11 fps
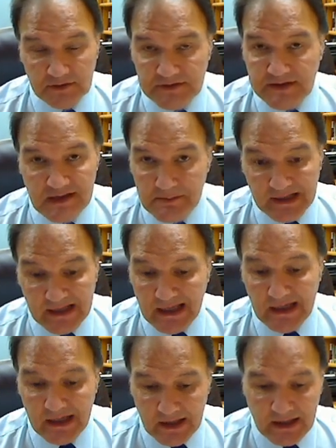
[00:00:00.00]
you'll see them
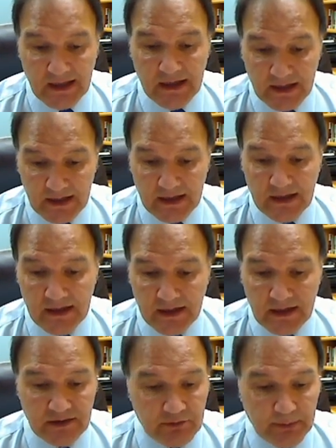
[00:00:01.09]
again and again and again and
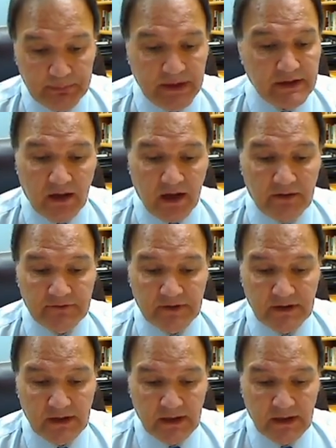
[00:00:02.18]
again. They're repeated often.